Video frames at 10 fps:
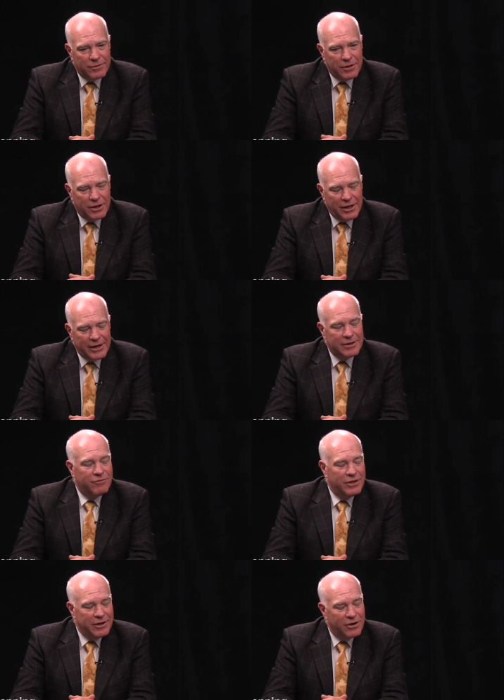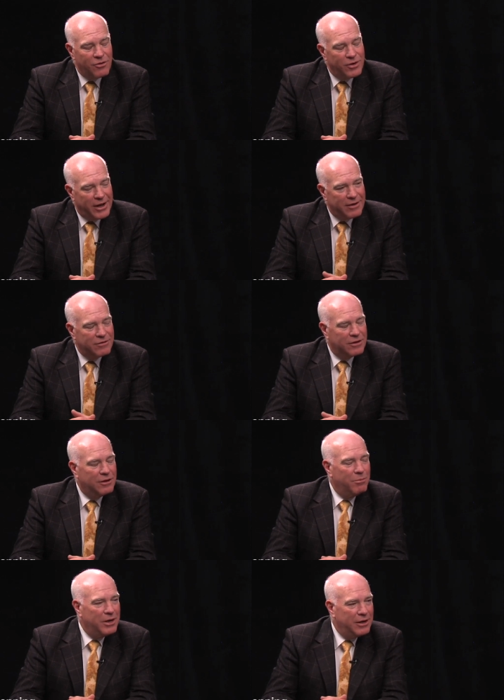collectively known as the
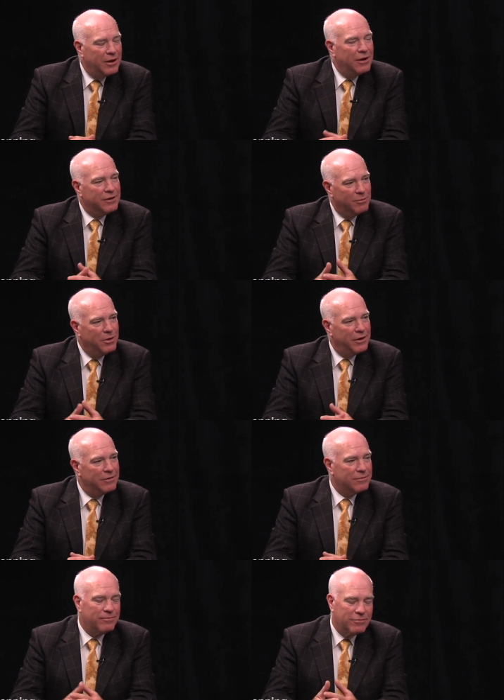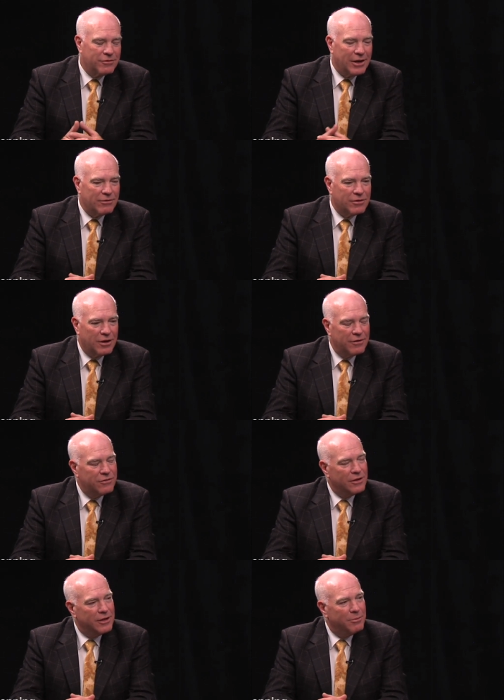Committee on Committees. Sounds kind of
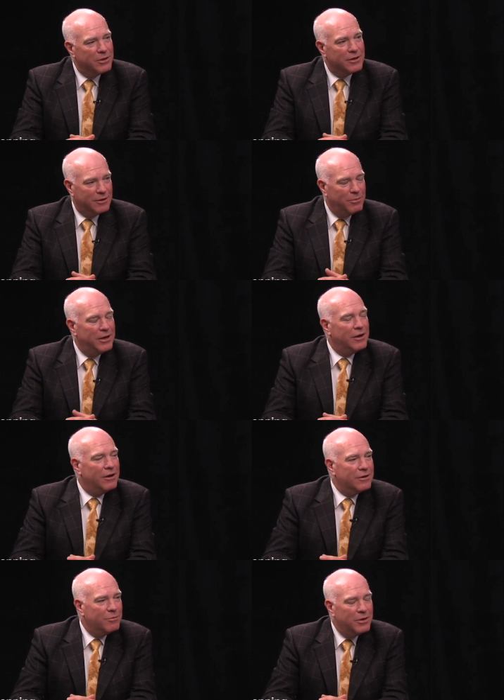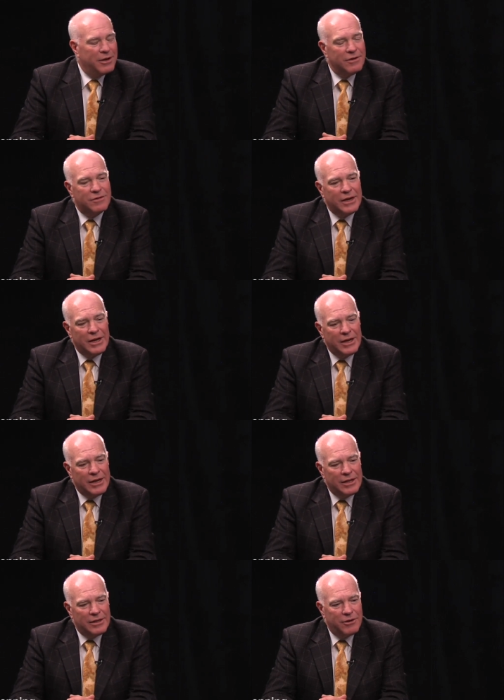silly, but the Committee on Committees
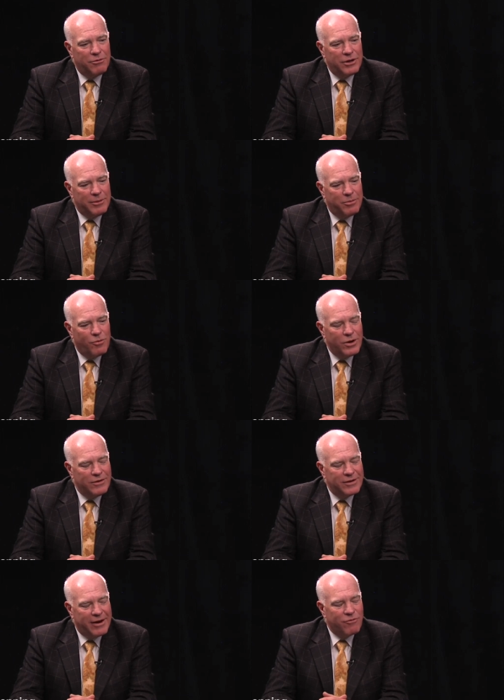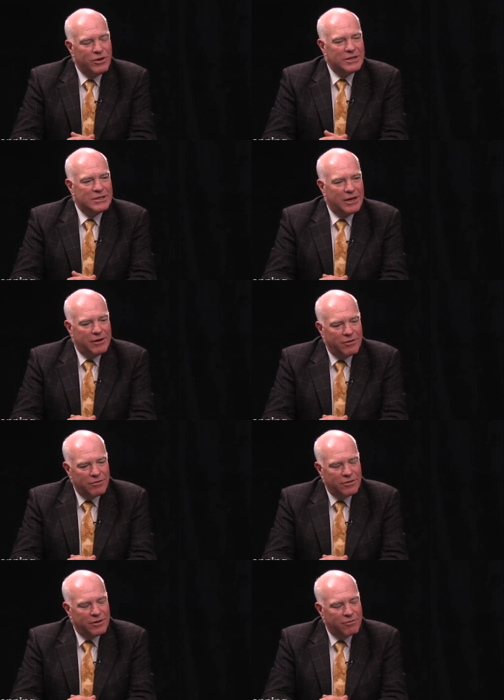literally appoints every senator
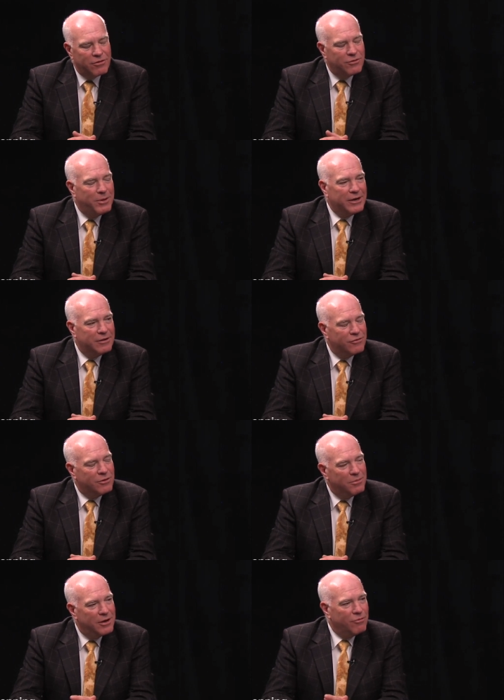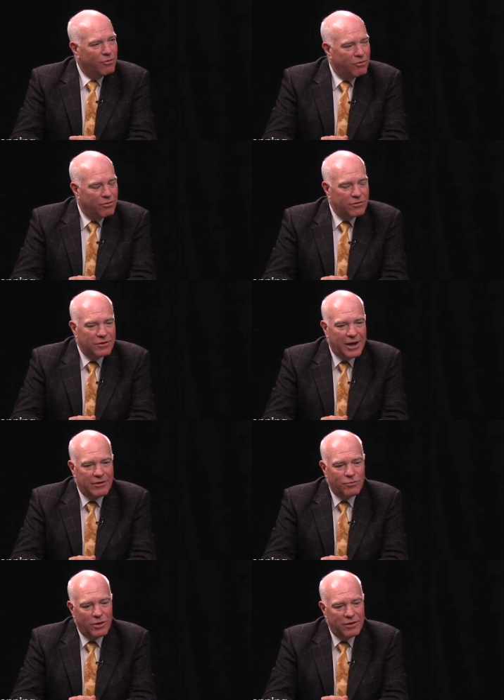to their respective committee roles,
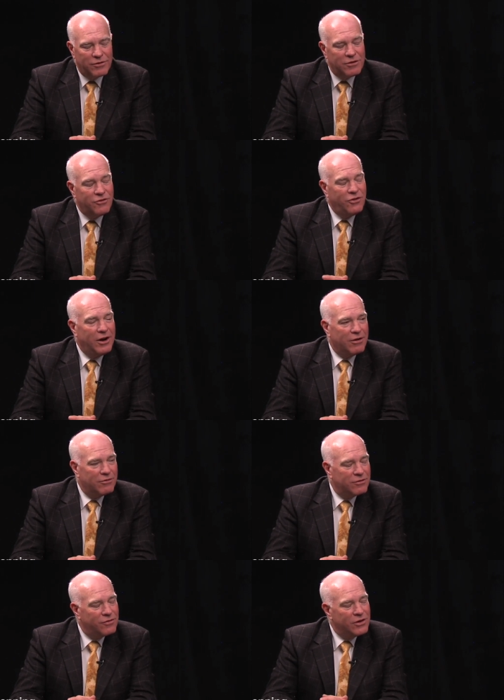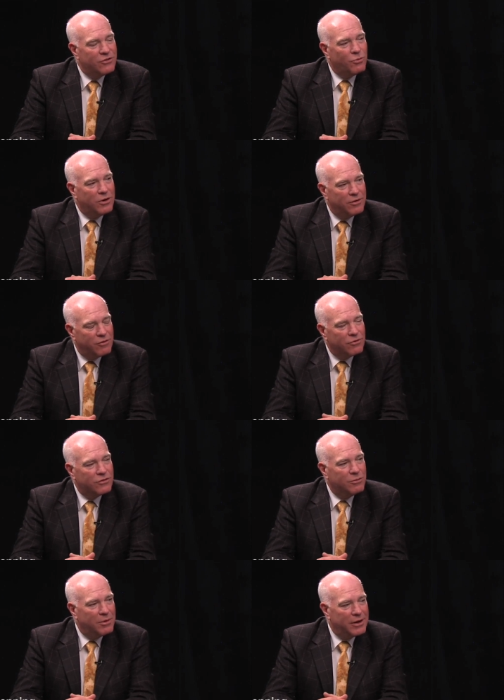as well as the chairs of each one of those
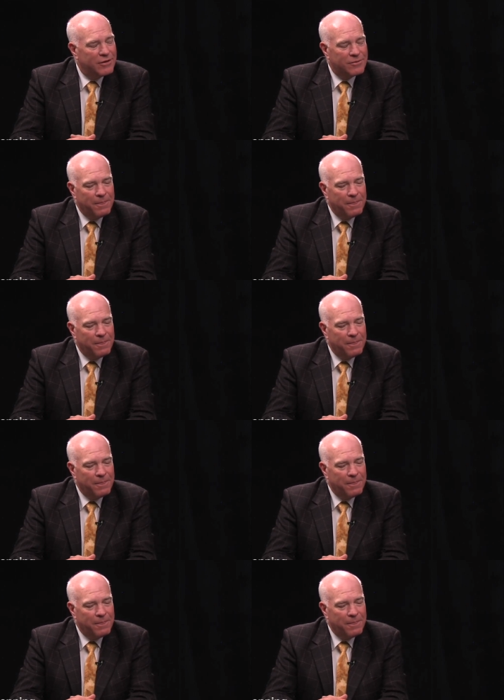committees.